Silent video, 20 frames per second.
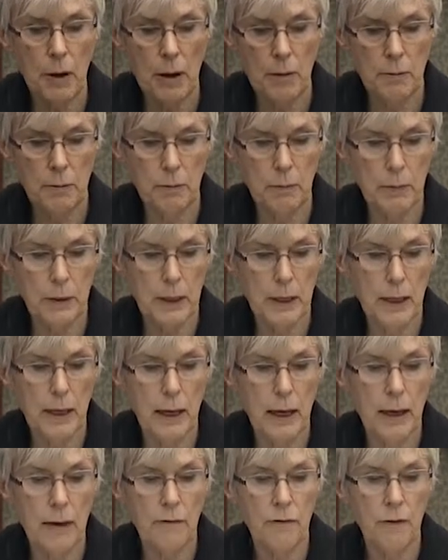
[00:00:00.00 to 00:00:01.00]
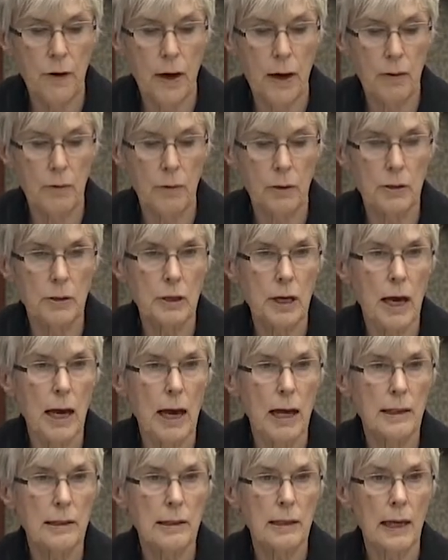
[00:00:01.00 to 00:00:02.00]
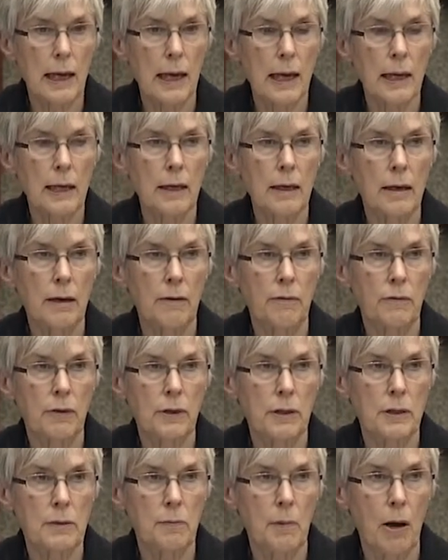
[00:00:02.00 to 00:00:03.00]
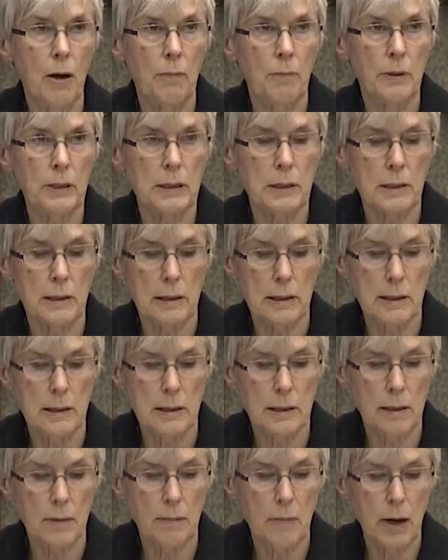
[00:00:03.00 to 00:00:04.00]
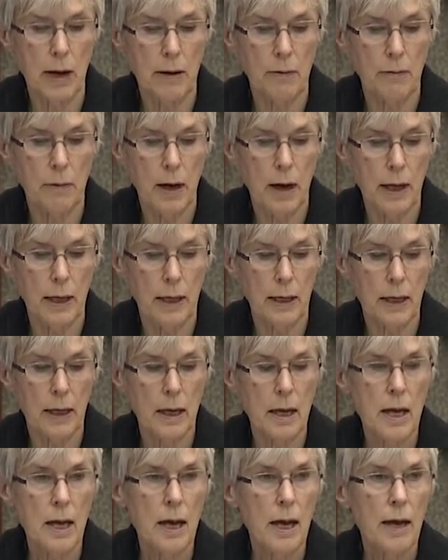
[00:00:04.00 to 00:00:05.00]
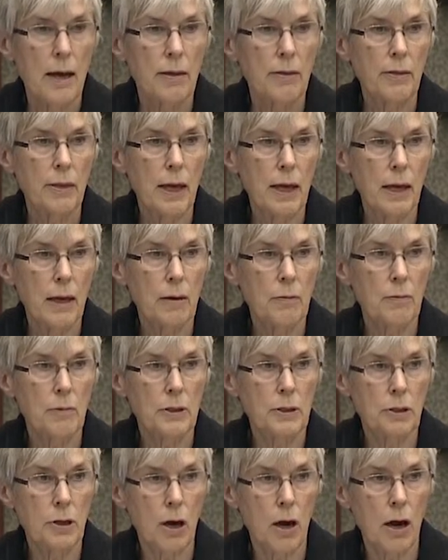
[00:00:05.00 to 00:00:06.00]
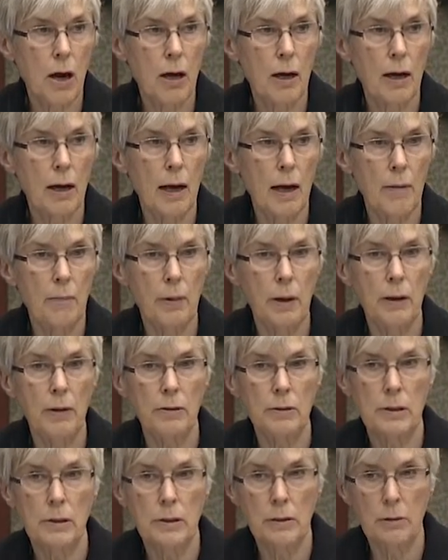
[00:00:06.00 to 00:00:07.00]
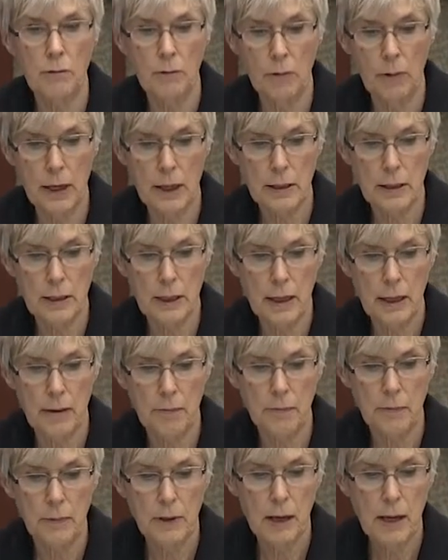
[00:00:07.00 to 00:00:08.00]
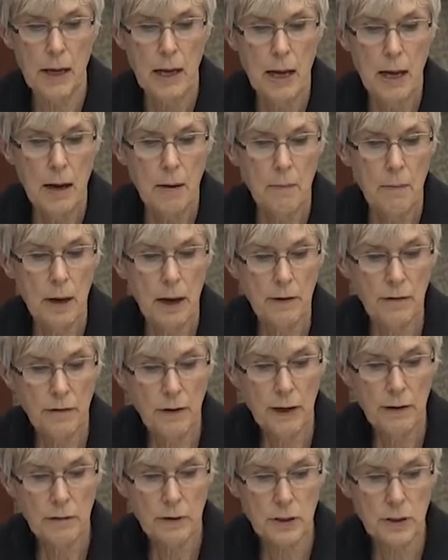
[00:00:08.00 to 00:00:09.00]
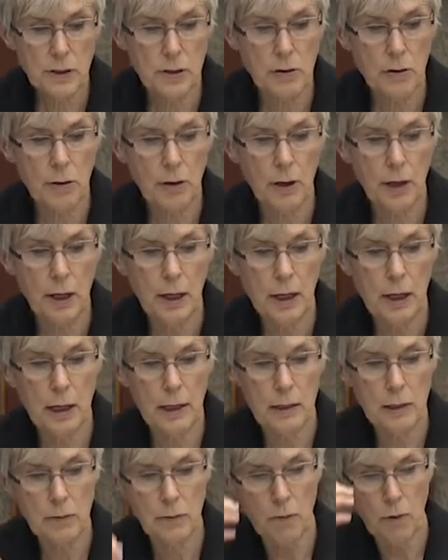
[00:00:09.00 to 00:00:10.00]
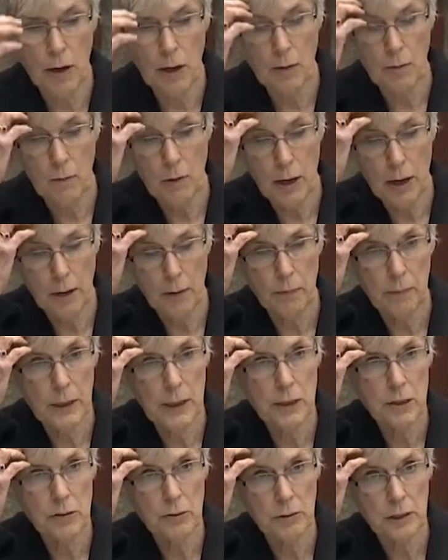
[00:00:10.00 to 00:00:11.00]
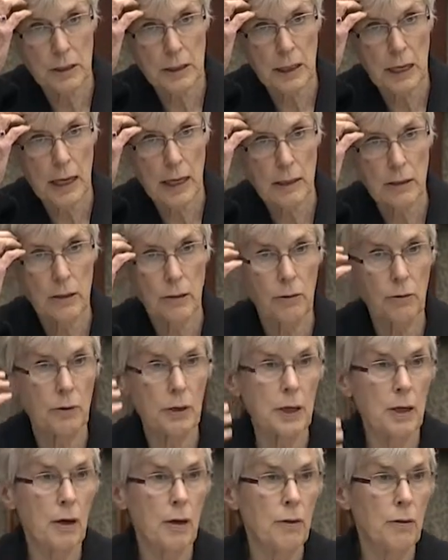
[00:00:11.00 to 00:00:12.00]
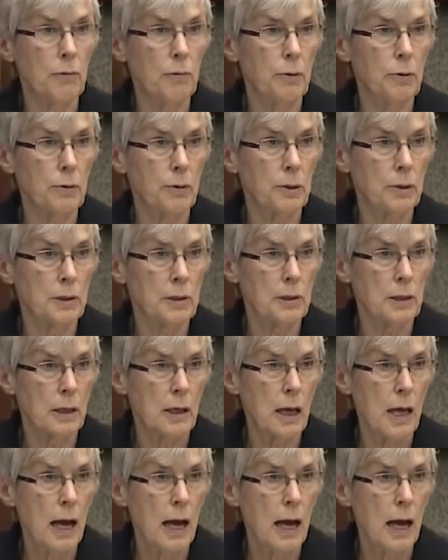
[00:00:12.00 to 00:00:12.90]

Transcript: probably if I were to ask any of the small businesses in my riding, they would talk about red tape. My favourite story is one where ministries can't agree on the rules.